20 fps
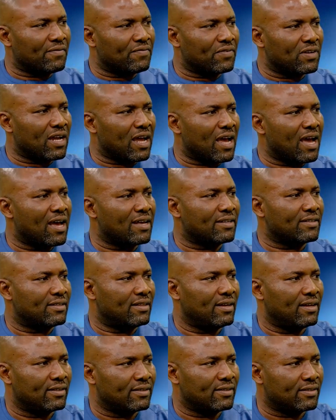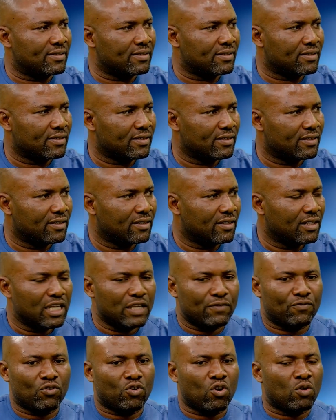Africa has theirs.
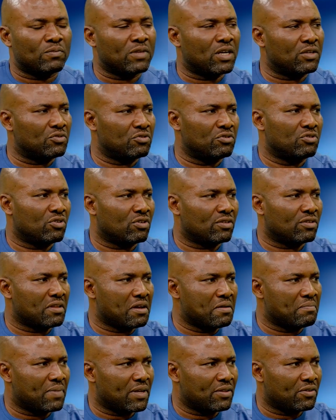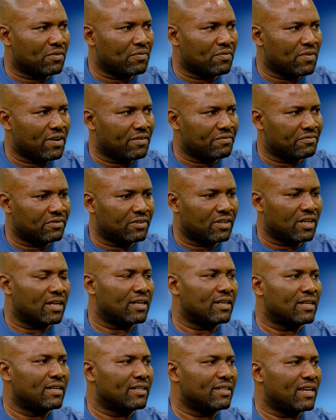If you come down to the northern part of Africa,
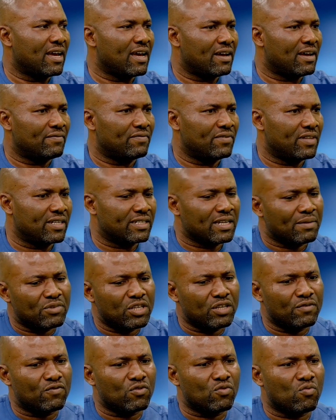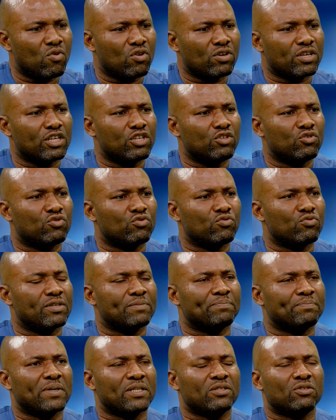they have theirs. I mean, if you walk into
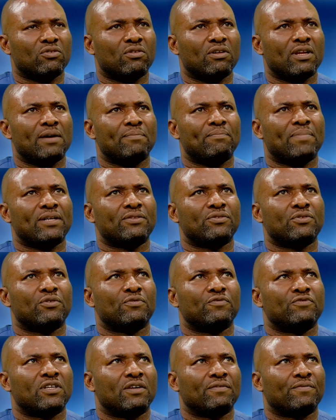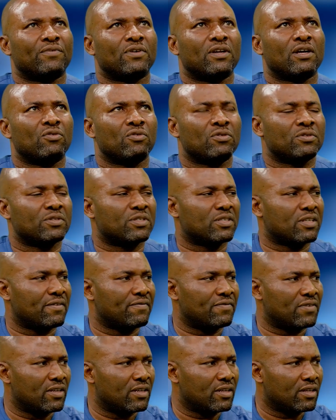a particular part of Zamfara called
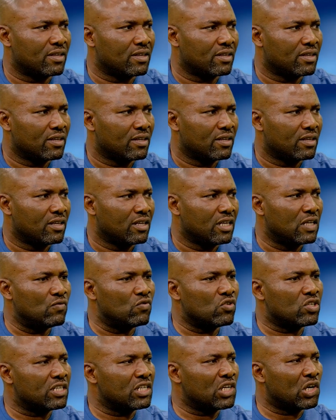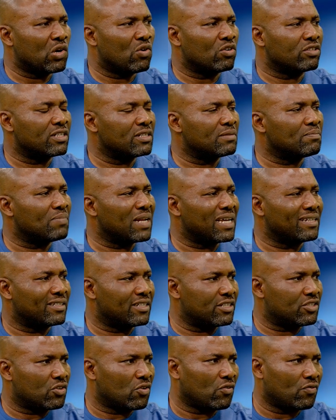Safi, if you see the cotton
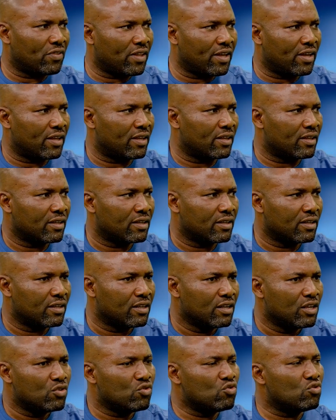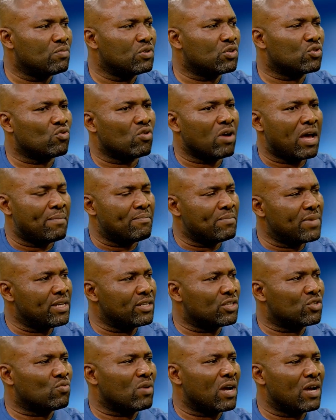plantation there, you'll be so
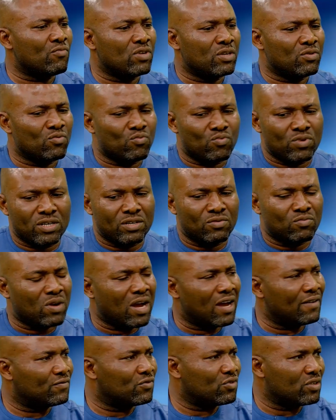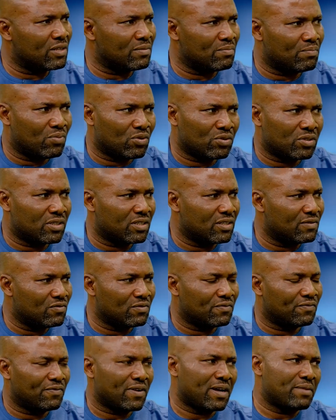amazed why we have to import even
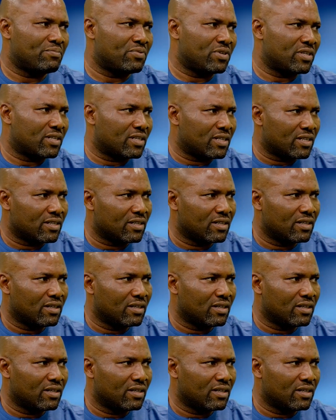fabric.